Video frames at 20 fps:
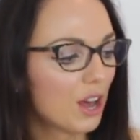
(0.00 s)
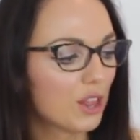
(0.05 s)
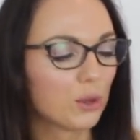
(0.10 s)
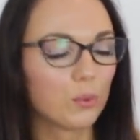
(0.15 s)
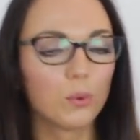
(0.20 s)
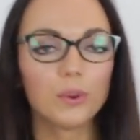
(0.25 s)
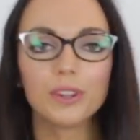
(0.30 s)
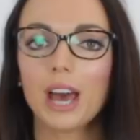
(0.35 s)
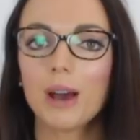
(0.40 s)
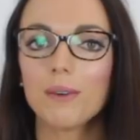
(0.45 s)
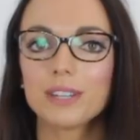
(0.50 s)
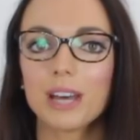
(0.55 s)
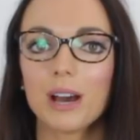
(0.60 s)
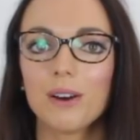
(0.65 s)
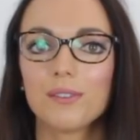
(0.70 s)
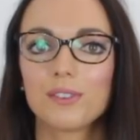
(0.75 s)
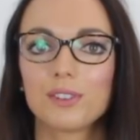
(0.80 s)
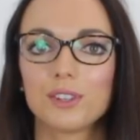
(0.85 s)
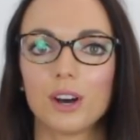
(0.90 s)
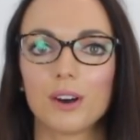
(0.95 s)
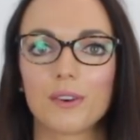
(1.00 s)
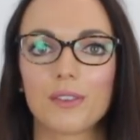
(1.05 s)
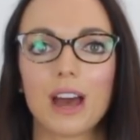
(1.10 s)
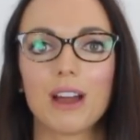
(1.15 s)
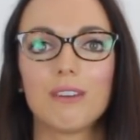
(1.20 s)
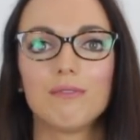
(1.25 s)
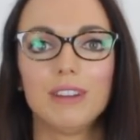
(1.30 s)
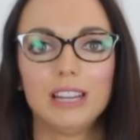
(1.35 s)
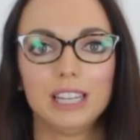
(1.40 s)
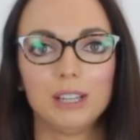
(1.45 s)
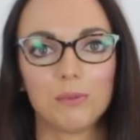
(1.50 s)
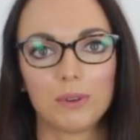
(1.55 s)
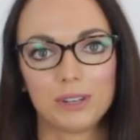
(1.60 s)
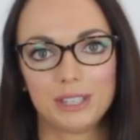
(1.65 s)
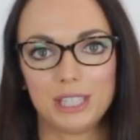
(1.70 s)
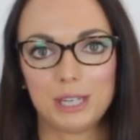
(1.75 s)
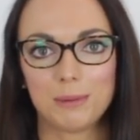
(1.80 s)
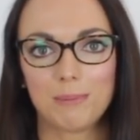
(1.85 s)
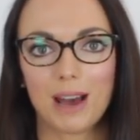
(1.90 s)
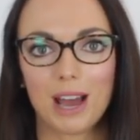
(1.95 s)
The that was out of stock that I really
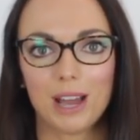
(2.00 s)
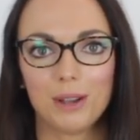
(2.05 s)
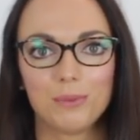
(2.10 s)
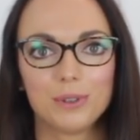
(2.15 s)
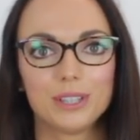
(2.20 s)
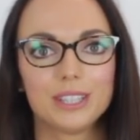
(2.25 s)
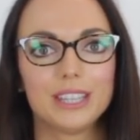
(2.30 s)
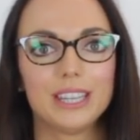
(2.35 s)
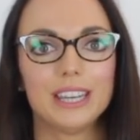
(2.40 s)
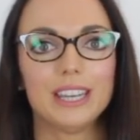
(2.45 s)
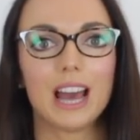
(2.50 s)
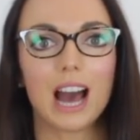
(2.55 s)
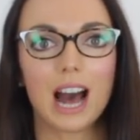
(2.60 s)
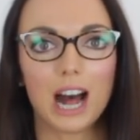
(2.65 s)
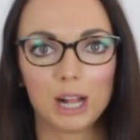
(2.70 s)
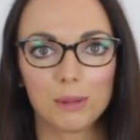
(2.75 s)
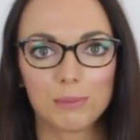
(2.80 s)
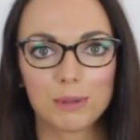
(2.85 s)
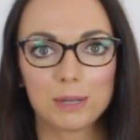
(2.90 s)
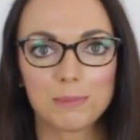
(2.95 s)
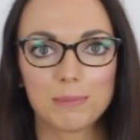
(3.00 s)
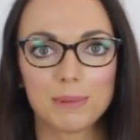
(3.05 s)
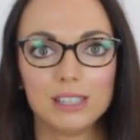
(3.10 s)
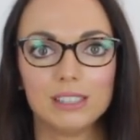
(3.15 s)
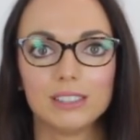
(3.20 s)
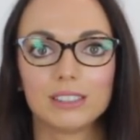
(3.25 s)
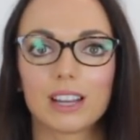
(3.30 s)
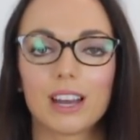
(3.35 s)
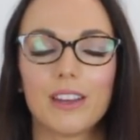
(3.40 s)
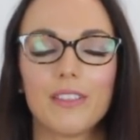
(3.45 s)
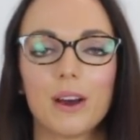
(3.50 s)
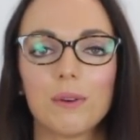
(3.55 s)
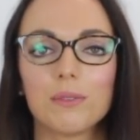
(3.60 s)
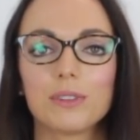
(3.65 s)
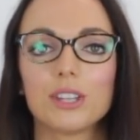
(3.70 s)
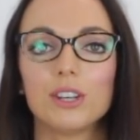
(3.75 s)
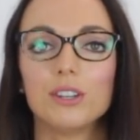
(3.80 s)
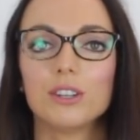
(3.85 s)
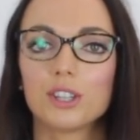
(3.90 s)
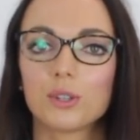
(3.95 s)
wanted to buy was the almond milk, and that
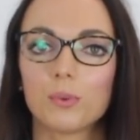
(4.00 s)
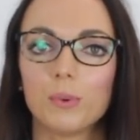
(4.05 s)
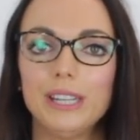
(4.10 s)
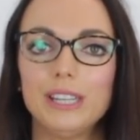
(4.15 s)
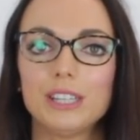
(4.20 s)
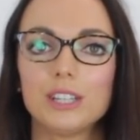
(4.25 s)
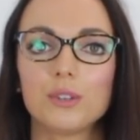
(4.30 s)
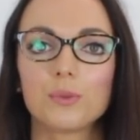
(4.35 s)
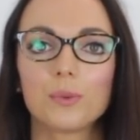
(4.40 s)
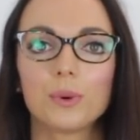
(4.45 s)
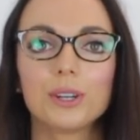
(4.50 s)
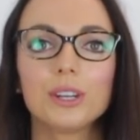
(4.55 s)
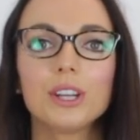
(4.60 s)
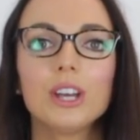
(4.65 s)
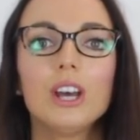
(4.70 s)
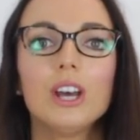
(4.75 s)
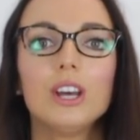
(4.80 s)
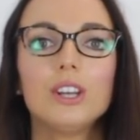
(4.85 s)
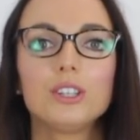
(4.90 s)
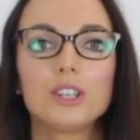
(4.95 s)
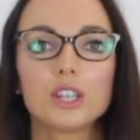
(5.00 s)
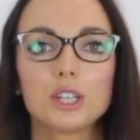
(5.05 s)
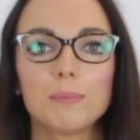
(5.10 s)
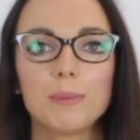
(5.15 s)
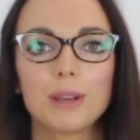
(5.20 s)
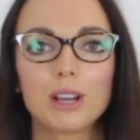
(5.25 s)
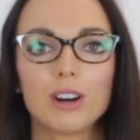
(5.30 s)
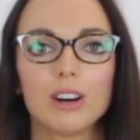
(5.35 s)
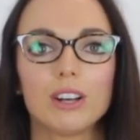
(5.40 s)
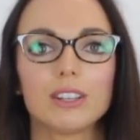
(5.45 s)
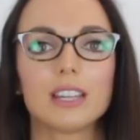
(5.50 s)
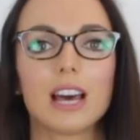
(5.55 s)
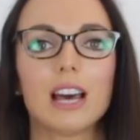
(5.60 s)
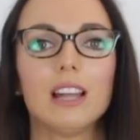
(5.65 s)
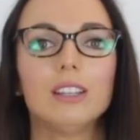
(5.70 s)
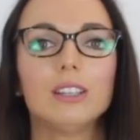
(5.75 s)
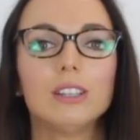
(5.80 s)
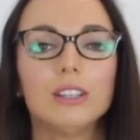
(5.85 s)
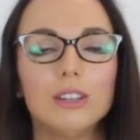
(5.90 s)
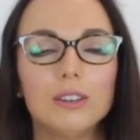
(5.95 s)
was the unsweetened one, just because
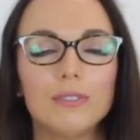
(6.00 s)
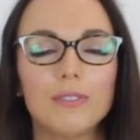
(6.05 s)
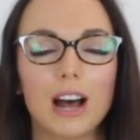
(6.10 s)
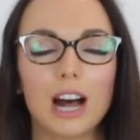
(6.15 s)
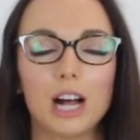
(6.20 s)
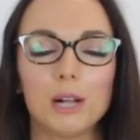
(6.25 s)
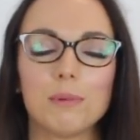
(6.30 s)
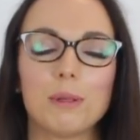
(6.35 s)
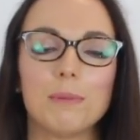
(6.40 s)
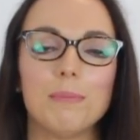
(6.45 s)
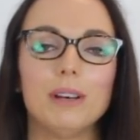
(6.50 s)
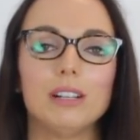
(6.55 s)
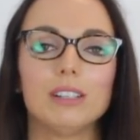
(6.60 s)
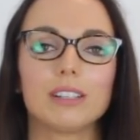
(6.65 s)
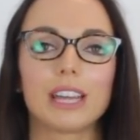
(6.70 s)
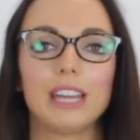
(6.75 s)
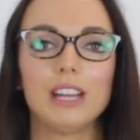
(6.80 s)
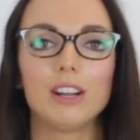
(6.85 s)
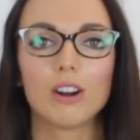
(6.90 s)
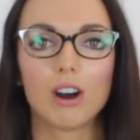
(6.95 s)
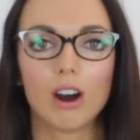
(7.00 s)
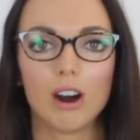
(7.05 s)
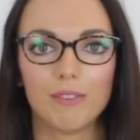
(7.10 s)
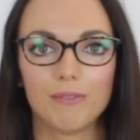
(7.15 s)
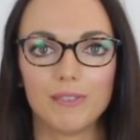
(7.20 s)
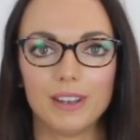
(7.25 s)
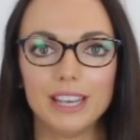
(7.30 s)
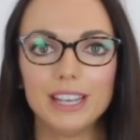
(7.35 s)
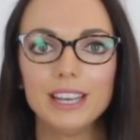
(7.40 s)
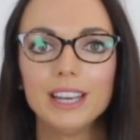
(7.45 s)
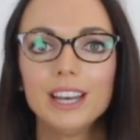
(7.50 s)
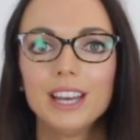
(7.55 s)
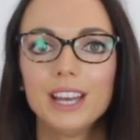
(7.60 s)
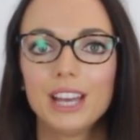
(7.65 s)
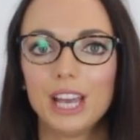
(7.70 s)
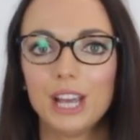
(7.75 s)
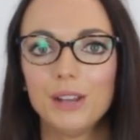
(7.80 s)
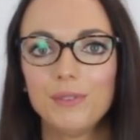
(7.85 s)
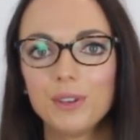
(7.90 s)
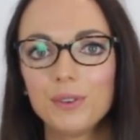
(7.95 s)
I love almond milk in coffee.
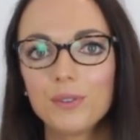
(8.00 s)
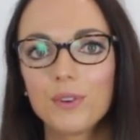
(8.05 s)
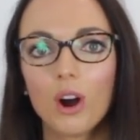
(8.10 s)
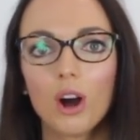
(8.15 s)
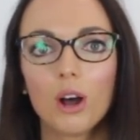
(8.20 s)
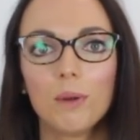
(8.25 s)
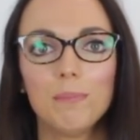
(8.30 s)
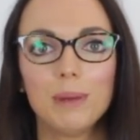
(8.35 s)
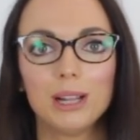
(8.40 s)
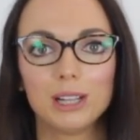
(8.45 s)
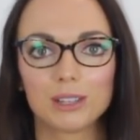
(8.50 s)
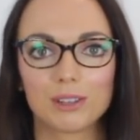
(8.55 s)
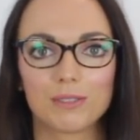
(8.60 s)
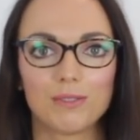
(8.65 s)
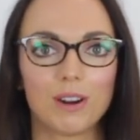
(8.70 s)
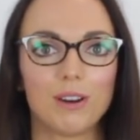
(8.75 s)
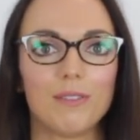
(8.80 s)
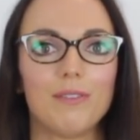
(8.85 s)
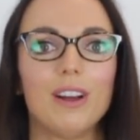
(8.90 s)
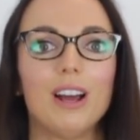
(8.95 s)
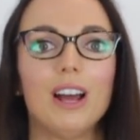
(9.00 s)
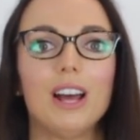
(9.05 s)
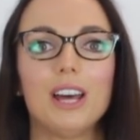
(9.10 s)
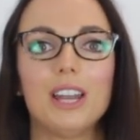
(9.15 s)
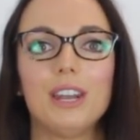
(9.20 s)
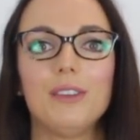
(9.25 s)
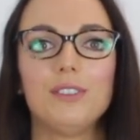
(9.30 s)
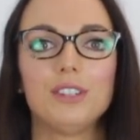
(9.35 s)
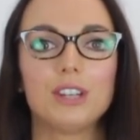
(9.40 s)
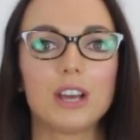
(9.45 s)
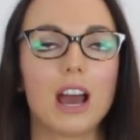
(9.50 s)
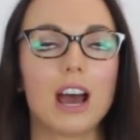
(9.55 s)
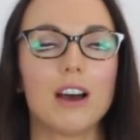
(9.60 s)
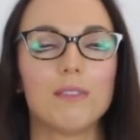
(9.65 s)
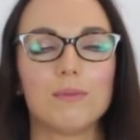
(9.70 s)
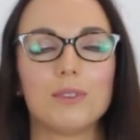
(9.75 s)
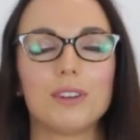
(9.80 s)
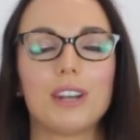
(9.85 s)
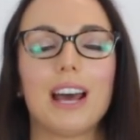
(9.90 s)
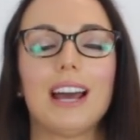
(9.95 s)
If you've got a milk frother, and if you don't
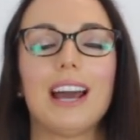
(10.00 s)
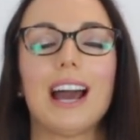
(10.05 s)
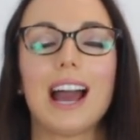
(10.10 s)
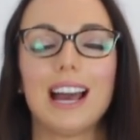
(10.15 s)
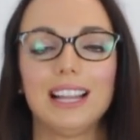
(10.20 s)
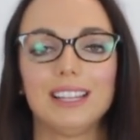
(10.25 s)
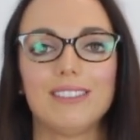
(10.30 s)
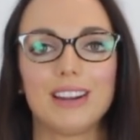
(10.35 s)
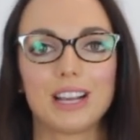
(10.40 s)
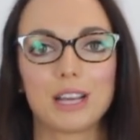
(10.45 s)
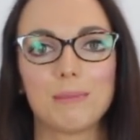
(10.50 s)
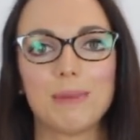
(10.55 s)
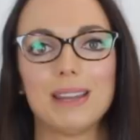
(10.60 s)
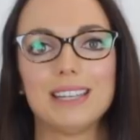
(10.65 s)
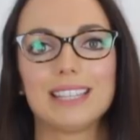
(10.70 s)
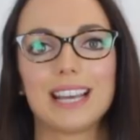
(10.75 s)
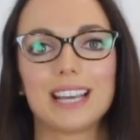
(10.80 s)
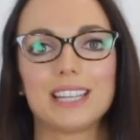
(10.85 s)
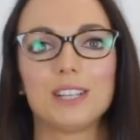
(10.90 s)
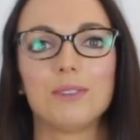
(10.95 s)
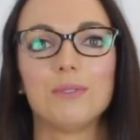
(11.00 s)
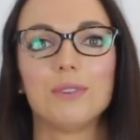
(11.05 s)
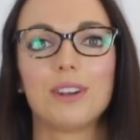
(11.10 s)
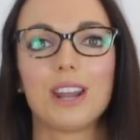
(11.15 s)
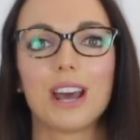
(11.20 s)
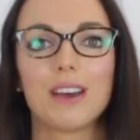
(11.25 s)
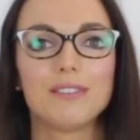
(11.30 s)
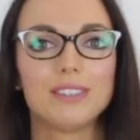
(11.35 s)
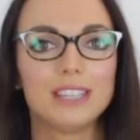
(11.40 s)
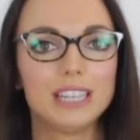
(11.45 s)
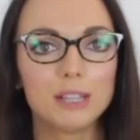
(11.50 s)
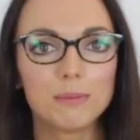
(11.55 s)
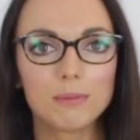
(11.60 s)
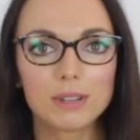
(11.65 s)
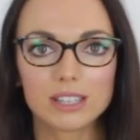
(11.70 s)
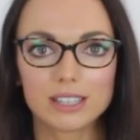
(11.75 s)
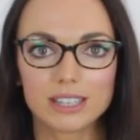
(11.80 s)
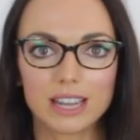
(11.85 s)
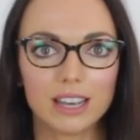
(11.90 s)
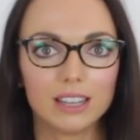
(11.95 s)
have one, I highly recommend getting one. I've seen them
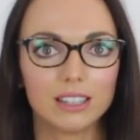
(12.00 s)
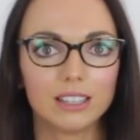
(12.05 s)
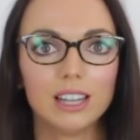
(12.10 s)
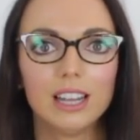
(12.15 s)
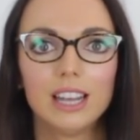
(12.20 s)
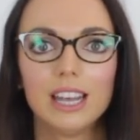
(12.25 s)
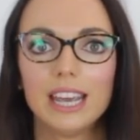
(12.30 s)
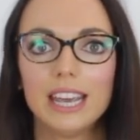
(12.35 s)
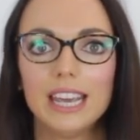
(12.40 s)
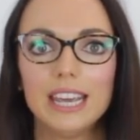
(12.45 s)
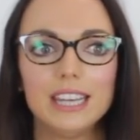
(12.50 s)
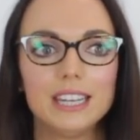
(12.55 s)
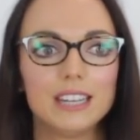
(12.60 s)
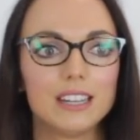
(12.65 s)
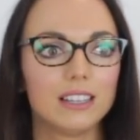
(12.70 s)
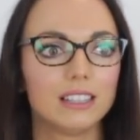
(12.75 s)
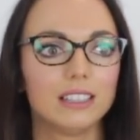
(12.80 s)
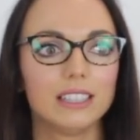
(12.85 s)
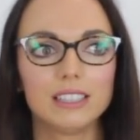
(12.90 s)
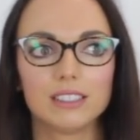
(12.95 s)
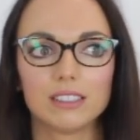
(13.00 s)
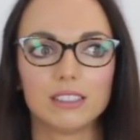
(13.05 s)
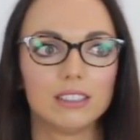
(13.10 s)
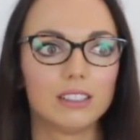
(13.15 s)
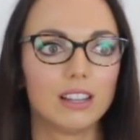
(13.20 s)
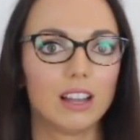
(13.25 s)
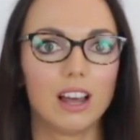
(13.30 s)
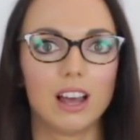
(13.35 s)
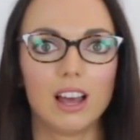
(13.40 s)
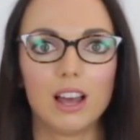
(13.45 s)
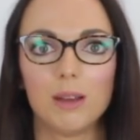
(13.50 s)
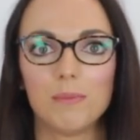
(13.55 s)
on sale in Lidl